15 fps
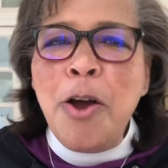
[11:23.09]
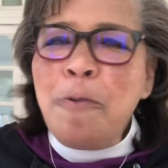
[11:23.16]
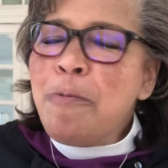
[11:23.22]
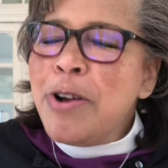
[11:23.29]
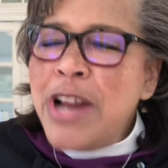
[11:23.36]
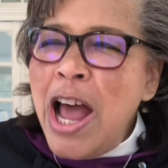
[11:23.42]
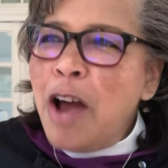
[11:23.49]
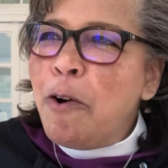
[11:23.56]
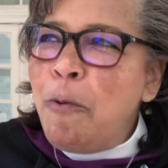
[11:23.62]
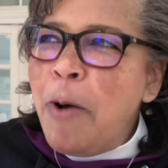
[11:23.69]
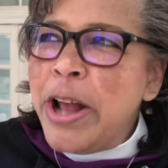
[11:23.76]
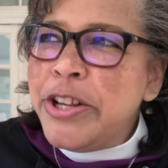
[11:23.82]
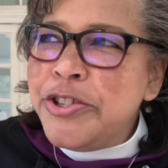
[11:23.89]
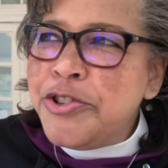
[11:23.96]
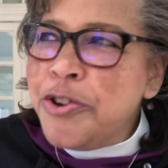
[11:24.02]
We're not
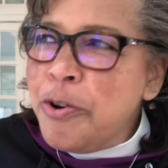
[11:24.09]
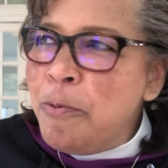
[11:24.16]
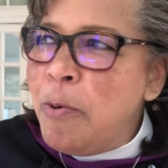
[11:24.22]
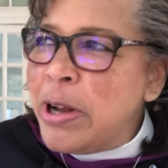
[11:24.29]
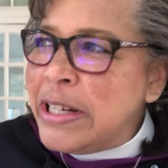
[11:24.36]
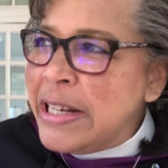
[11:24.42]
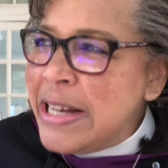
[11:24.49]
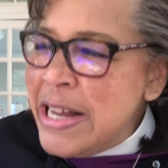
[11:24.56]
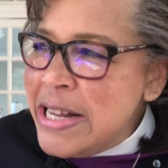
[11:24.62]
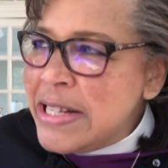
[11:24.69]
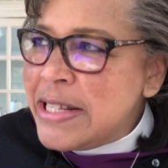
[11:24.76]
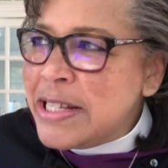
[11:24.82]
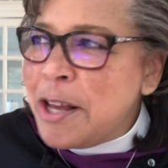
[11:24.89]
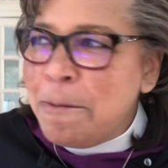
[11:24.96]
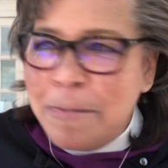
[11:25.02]
quite sure what it is
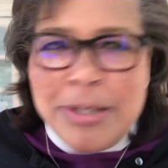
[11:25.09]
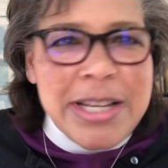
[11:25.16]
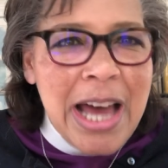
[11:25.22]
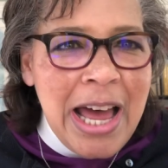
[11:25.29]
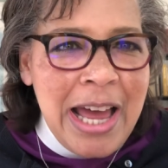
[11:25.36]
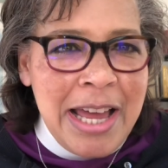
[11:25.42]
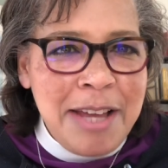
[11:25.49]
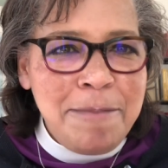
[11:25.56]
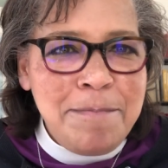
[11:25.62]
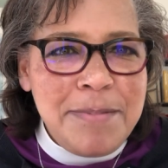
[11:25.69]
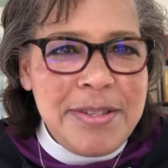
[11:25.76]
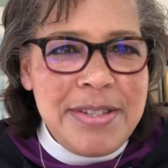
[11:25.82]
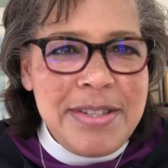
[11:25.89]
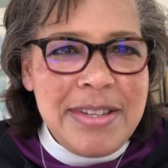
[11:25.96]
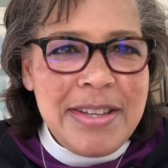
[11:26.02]

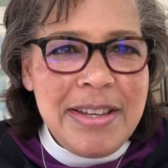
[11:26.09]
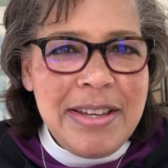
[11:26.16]
sometimes.